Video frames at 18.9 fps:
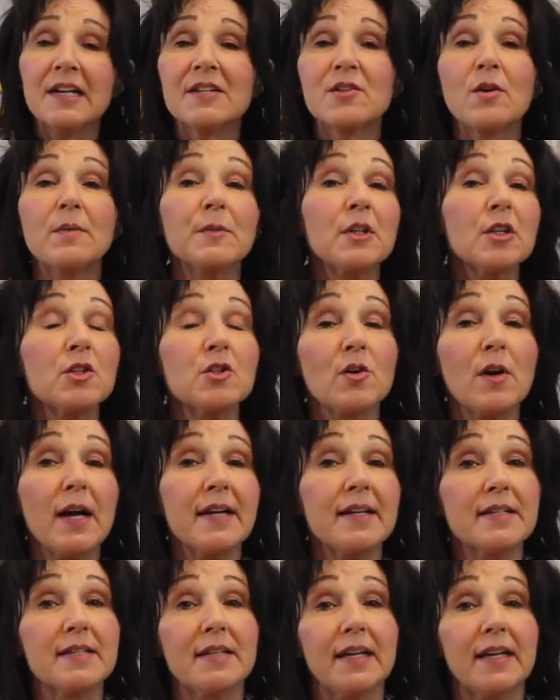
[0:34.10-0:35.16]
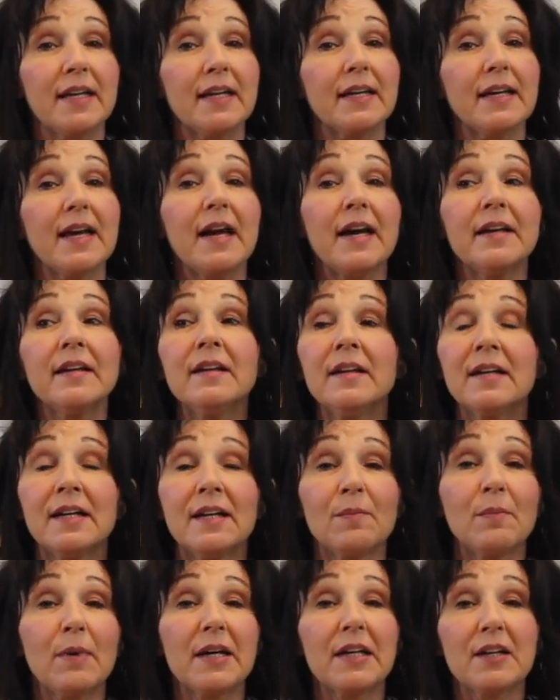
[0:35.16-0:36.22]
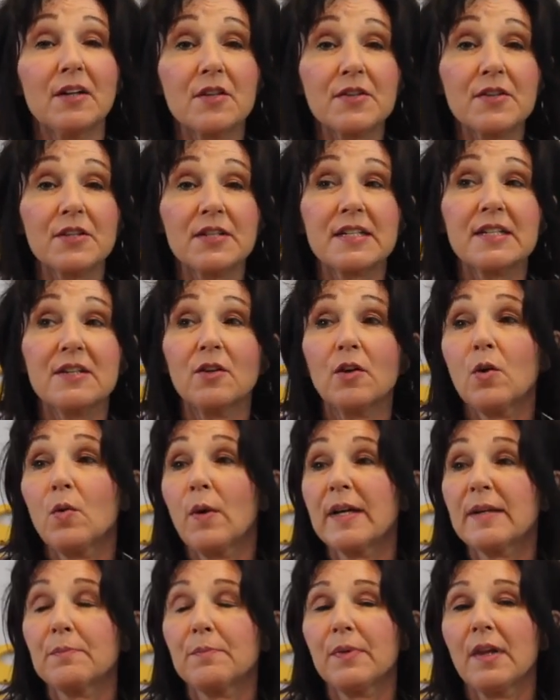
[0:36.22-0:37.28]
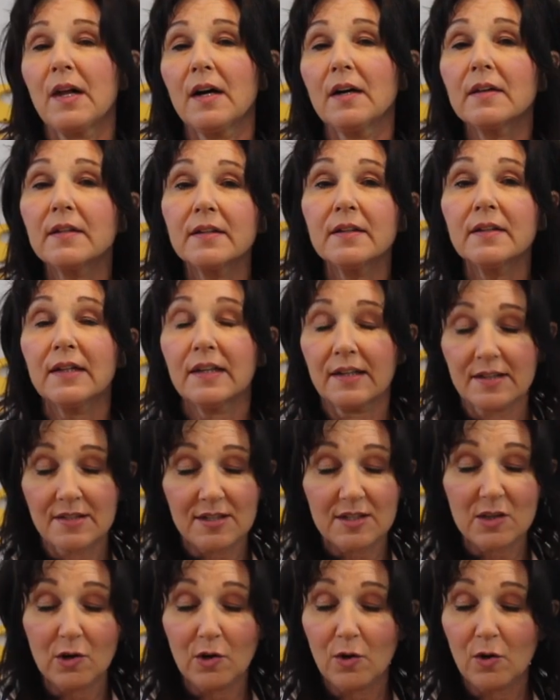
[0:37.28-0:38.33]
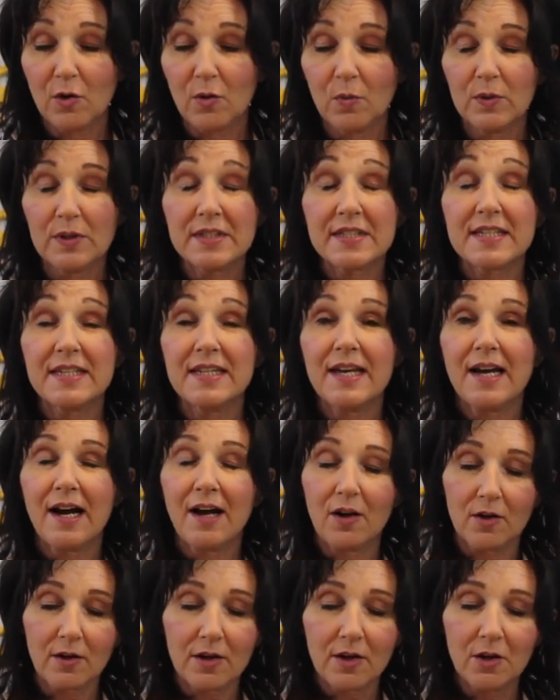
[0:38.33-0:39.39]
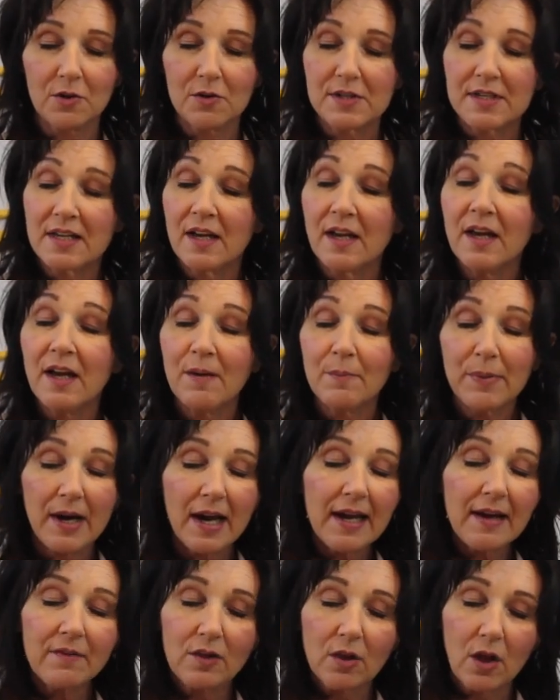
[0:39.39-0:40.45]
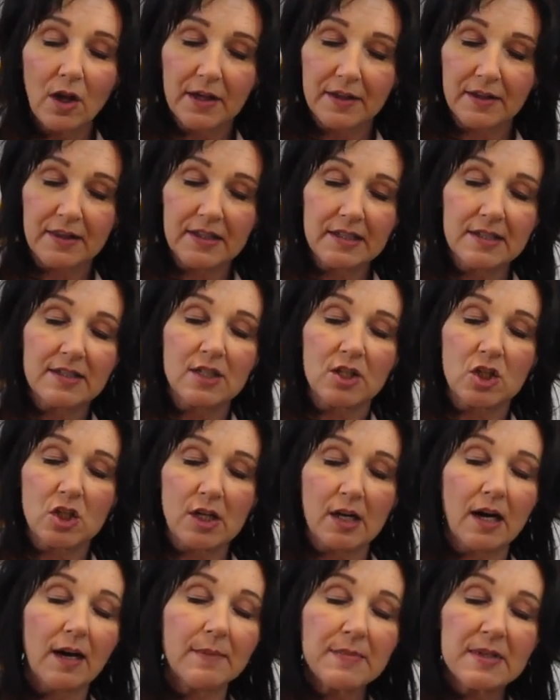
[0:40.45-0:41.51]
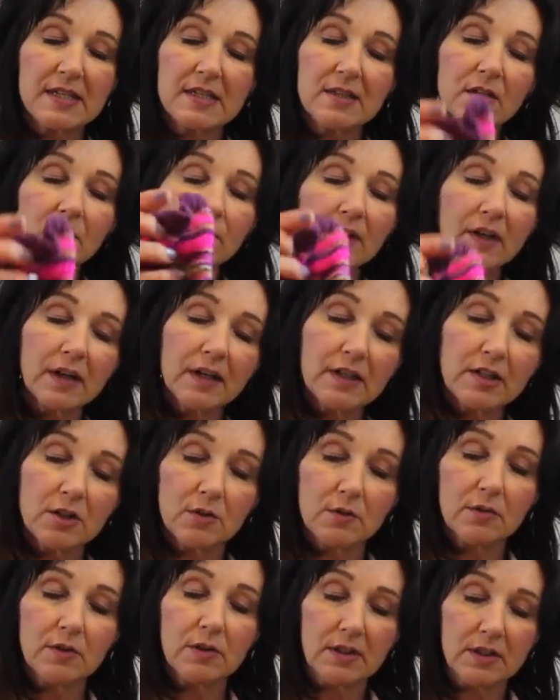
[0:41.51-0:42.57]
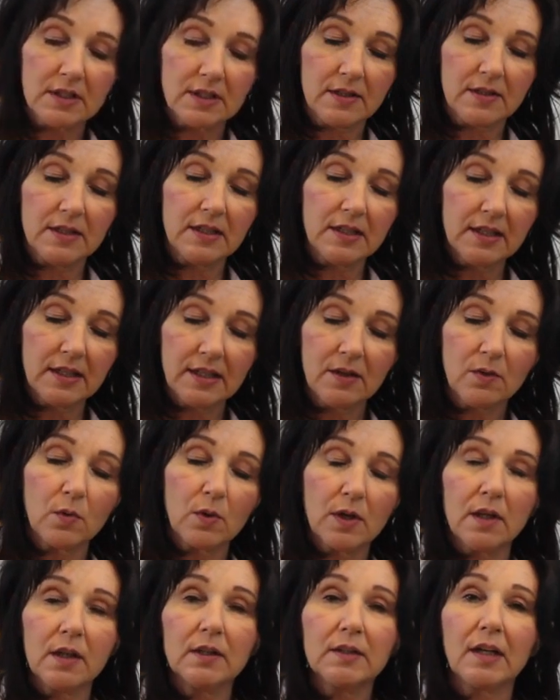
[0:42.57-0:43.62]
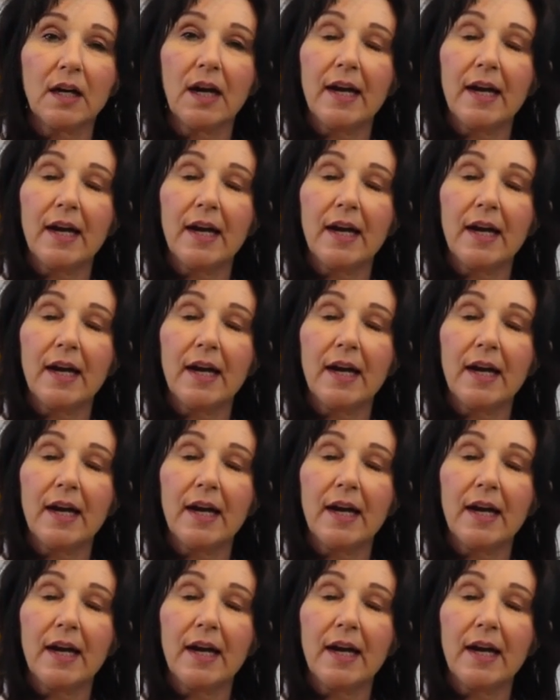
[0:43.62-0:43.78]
So I'm going to try it today again. My ears are still quite plugged, so we'll see how it goes. But I have a lot of things to share. I'm still very new to the knitting world.